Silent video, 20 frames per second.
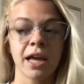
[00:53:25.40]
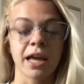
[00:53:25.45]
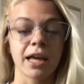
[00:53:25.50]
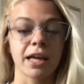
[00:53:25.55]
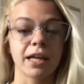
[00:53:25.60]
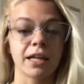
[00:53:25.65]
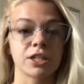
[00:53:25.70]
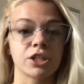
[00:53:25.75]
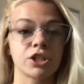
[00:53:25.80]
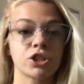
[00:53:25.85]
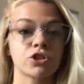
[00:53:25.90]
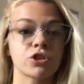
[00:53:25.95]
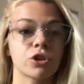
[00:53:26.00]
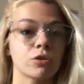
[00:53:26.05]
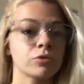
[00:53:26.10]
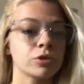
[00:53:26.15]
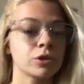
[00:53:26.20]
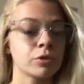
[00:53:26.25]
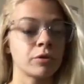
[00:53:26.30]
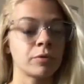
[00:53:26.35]
It is
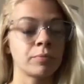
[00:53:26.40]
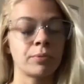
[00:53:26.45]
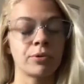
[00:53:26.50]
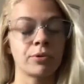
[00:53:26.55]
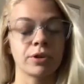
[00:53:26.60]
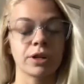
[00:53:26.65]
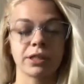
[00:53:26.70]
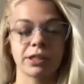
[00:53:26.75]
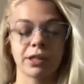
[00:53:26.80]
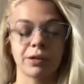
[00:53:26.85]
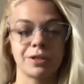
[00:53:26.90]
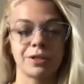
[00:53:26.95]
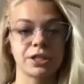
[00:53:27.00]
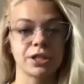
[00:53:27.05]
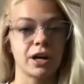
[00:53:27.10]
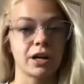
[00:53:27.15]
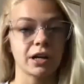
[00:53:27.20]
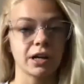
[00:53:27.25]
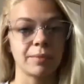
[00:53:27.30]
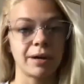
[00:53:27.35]
so, so important that we
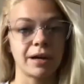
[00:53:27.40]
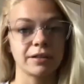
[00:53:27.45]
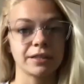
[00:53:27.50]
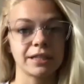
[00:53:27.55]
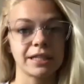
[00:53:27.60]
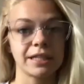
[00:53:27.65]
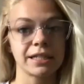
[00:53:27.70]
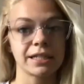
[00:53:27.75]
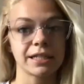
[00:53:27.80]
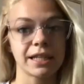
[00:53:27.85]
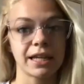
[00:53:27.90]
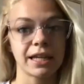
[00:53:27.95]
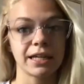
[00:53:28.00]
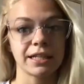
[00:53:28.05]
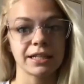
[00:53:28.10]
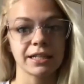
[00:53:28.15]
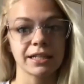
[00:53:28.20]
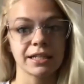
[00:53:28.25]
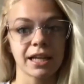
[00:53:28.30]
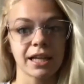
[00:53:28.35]
talk about these
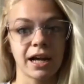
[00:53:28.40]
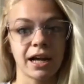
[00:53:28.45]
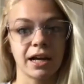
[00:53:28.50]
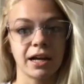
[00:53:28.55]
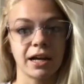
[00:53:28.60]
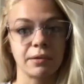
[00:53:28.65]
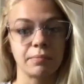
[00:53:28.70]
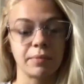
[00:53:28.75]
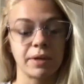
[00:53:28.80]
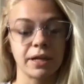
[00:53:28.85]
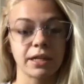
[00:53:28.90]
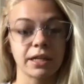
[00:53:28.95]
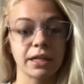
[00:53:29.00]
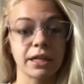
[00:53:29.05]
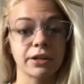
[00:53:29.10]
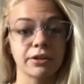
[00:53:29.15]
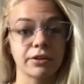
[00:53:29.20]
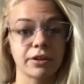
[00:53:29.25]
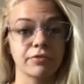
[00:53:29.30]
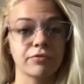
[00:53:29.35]
things and
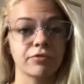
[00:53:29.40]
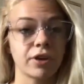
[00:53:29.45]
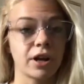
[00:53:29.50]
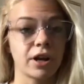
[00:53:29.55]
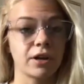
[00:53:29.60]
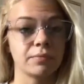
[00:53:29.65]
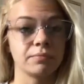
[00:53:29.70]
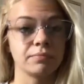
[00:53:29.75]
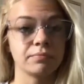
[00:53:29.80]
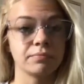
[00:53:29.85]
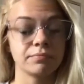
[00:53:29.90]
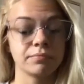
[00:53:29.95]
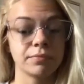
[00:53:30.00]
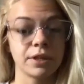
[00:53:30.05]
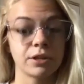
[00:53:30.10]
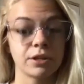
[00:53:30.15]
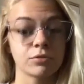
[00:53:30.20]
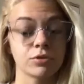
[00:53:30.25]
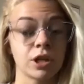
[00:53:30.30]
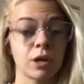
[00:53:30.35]
hearing from,
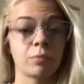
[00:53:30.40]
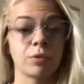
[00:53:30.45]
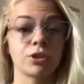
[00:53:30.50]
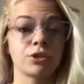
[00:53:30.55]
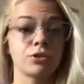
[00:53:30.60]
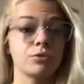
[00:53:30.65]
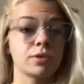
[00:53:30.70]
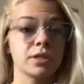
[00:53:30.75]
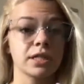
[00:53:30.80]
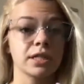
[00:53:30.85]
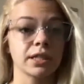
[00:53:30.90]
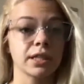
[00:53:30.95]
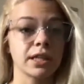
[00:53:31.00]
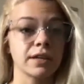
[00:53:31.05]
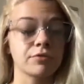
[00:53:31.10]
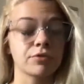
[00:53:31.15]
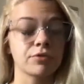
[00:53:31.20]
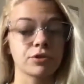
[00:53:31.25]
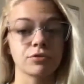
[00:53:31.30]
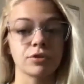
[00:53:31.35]
you know, someone who has
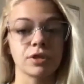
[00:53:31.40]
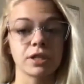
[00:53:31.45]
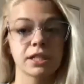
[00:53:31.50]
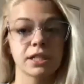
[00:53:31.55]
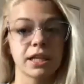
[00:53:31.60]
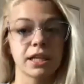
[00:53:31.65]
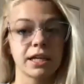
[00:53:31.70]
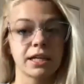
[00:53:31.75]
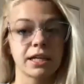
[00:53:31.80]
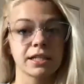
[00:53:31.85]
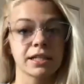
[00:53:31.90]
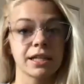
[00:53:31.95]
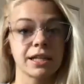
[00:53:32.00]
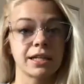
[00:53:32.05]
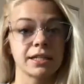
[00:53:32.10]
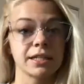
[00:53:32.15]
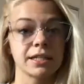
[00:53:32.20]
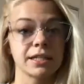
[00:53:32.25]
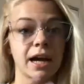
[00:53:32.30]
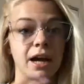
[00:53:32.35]
lived through these things and
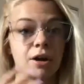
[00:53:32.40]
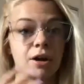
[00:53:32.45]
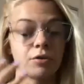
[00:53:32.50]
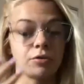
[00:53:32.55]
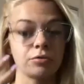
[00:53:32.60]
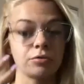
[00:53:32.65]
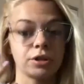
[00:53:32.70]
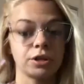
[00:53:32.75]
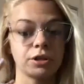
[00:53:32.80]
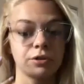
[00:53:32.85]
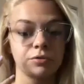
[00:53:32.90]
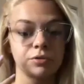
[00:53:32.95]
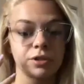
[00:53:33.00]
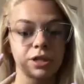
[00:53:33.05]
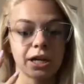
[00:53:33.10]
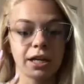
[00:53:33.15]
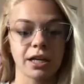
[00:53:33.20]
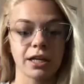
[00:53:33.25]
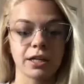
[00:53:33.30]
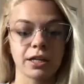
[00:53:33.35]
is now, you know,
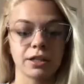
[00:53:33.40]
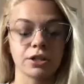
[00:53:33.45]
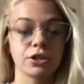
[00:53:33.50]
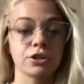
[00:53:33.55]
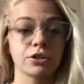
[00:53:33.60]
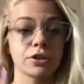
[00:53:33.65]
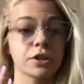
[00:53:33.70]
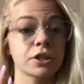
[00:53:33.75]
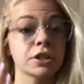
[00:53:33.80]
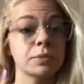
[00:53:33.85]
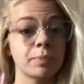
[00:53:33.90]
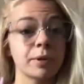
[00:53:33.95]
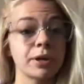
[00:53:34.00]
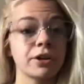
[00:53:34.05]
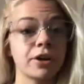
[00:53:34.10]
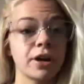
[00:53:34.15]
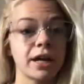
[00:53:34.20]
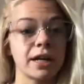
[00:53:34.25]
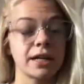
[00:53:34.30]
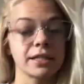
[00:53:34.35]
taking your
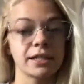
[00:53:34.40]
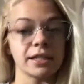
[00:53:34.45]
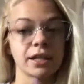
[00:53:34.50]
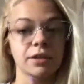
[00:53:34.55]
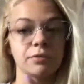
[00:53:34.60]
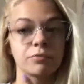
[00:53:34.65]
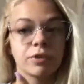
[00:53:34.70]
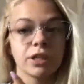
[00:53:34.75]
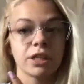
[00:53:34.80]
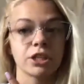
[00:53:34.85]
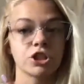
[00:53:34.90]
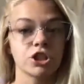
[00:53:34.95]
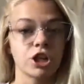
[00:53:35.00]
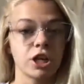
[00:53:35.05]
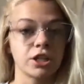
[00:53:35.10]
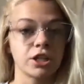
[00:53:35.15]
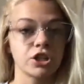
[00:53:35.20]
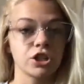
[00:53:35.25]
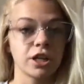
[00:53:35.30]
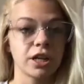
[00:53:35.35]
experience and really
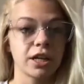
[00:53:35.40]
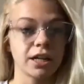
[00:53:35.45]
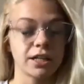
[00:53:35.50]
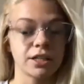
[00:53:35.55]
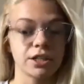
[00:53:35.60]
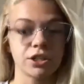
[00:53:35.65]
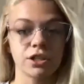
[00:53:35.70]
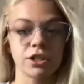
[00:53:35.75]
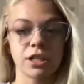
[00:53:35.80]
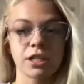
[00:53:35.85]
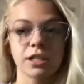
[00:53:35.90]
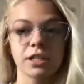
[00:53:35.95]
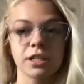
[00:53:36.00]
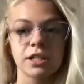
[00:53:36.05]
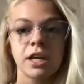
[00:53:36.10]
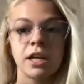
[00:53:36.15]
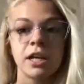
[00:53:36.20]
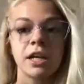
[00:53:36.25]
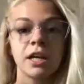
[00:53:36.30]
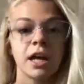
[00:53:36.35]
changing it into this
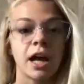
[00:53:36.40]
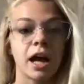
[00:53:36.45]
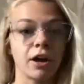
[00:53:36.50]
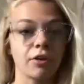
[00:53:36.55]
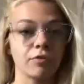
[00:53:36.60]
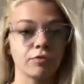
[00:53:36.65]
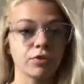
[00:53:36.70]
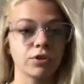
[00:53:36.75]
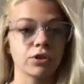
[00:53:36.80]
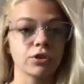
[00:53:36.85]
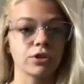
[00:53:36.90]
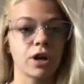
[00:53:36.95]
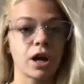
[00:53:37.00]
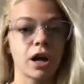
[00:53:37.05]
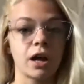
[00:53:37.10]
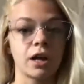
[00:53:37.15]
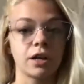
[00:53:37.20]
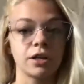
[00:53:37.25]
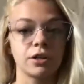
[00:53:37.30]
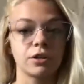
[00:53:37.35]
helpful,
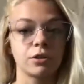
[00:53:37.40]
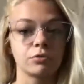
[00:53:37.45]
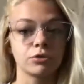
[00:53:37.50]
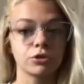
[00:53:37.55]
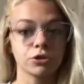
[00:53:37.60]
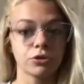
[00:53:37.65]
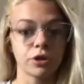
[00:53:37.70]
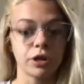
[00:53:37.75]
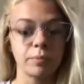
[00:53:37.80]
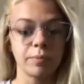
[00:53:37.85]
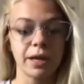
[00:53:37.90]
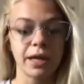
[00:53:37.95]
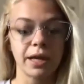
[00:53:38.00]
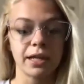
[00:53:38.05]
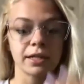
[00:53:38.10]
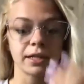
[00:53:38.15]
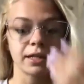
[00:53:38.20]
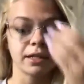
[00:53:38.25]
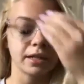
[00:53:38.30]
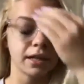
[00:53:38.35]
you know,
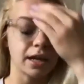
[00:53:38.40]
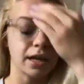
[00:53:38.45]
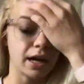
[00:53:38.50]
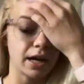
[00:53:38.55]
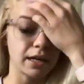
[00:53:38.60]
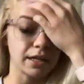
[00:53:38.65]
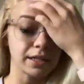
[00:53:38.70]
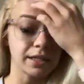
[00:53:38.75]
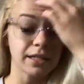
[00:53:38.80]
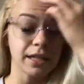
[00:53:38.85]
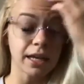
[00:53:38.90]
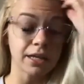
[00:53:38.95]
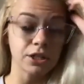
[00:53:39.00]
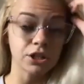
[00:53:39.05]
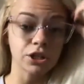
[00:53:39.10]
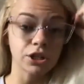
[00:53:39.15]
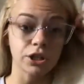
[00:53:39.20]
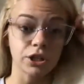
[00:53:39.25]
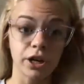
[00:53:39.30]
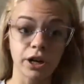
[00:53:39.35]
treatment
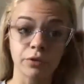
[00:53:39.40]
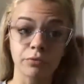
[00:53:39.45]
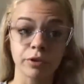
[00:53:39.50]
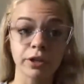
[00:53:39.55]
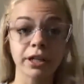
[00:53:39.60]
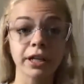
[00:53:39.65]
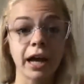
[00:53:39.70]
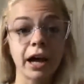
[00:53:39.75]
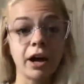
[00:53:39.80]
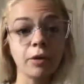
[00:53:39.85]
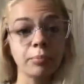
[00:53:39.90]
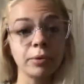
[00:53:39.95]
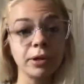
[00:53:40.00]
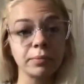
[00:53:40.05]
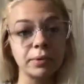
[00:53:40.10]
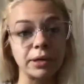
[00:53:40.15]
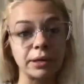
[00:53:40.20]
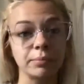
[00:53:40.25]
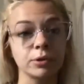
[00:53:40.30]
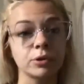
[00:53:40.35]
center and really helping
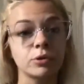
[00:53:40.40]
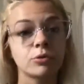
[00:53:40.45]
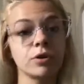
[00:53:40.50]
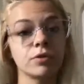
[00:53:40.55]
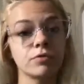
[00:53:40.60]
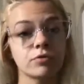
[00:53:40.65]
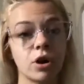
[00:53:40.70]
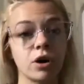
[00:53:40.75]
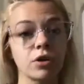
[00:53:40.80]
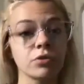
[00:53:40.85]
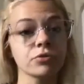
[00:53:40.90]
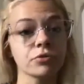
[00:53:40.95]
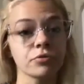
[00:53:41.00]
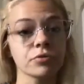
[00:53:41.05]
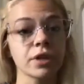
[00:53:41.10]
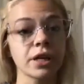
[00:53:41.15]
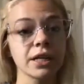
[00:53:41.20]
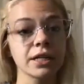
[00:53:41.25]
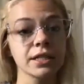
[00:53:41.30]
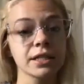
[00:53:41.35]
people who have gone through
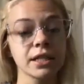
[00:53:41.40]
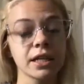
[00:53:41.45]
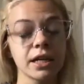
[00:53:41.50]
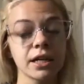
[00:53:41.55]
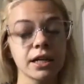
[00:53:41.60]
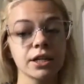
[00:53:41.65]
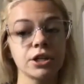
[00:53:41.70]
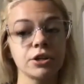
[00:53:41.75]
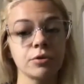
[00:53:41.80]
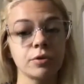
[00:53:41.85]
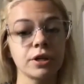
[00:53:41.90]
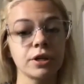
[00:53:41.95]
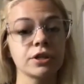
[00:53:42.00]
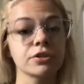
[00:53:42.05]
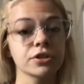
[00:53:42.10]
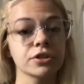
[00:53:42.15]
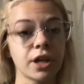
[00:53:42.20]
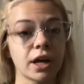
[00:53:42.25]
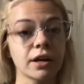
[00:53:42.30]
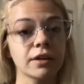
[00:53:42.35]
things that you and
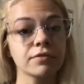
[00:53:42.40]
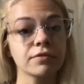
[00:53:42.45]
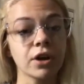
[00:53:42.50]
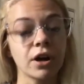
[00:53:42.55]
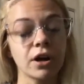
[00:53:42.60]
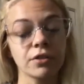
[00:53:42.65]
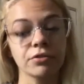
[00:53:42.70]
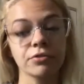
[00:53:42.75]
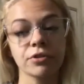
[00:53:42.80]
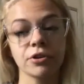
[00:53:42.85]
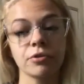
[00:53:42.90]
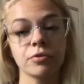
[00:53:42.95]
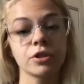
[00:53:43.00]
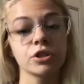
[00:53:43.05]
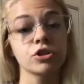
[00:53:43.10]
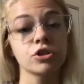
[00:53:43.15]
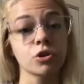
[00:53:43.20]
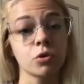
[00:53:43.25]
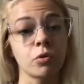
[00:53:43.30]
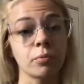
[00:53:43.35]
your son have gone through
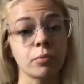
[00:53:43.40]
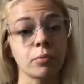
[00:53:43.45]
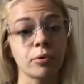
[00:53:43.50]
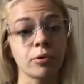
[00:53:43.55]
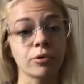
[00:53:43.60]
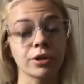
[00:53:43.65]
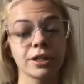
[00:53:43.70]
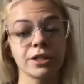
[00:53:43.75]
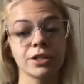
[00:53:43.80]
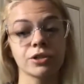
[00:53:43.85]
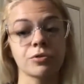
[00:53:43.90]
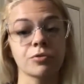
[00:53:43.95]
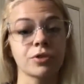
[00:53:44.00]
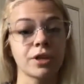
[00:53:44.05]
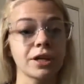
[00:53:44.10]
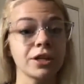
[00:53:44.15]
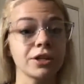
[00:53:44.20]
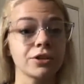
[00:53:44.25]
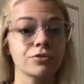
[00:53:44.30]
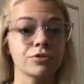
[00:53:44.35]
is so important. So
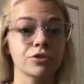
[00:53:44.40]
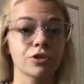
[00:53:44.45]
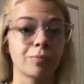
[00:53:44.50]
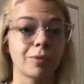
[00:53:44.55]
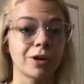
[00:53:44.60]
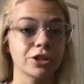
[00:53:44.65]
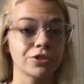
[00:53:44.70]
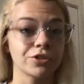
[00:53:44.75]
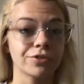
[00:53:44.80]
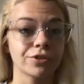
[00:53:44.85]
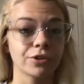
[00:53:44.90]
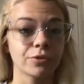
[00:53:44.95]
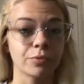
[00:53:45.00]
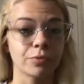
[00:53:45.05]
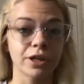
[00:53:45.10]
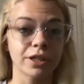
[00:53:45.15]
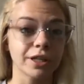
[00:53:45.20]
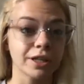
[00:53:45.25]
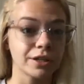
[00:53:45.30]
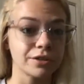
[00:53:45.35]
thank you so much for the
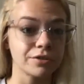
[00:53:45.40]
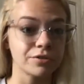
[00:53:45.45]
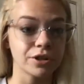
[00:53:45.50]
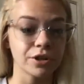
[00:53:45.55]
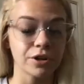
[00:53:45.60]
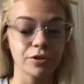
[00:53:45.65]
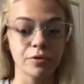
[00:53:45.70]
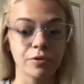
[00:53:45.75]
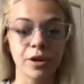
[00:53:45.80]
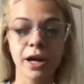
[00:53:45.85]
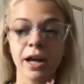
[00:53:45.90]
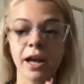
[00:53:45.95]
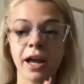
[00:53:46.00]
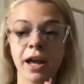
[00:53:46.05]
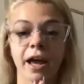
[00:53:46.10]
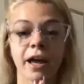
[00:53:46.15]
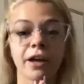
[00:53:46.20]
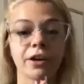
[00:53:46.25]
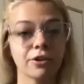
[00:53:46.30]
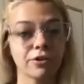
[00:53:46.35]
work that you do
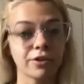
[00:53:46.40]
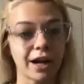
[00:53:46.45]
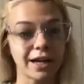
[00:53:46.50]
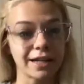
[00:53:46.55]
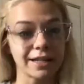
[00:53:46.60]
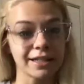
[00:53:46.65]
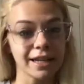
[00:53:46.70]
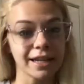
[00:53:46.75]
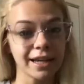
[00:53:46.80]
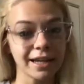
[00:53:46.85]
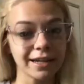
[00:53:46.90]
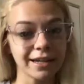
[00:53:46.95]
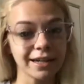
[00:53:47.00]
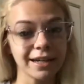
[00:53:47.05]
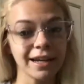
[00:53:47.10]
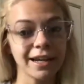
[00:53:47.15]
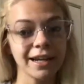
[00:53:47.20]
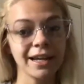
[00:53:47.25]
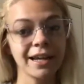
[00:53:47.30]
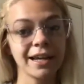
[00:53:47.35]
at Horizon.
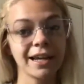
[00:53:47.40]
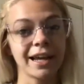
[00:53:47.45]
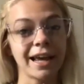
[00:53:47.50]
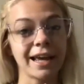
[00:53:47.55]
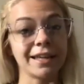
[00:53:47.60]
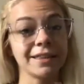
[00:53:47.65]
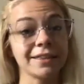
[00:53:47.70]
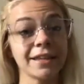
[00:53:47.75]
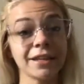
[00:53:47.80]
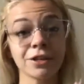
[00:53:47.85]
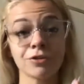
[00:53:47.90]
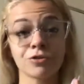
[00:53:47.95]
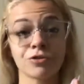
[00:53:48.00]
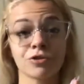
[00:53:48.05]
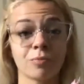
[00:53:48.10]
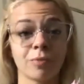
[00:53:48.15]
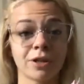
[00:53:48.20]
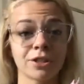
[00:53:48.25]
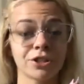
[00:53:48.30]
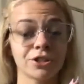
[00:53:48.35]
And thank you so
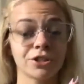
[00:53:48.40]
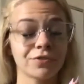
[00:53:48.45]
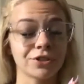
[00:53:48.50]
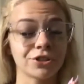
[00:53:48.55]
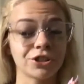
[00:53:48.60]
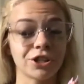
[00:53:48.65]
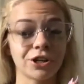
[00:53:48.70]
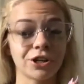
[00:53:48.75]
much for sharing